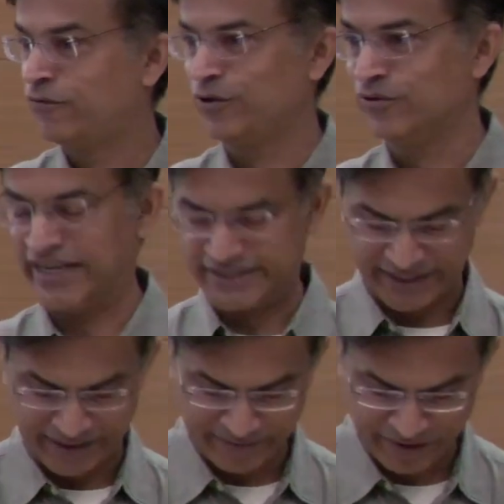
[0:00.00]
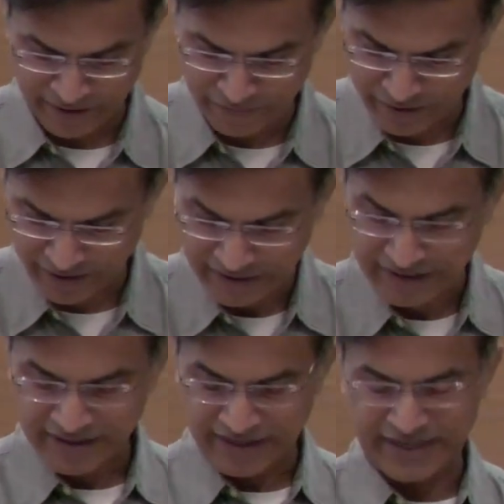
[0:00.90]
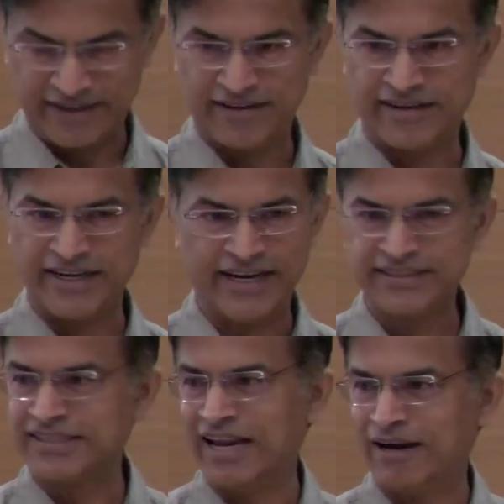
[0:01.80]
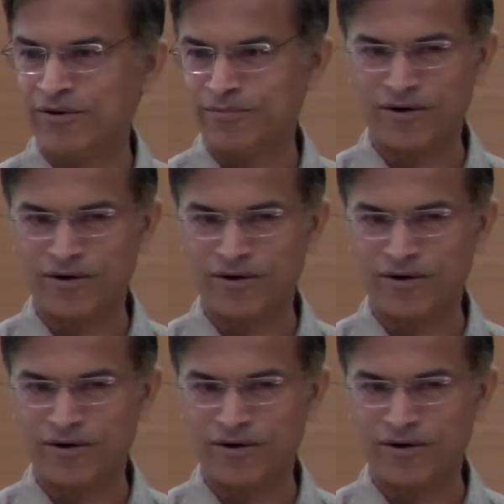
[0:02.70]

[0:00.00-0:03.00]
for you next time. You know, I forgot. I still have a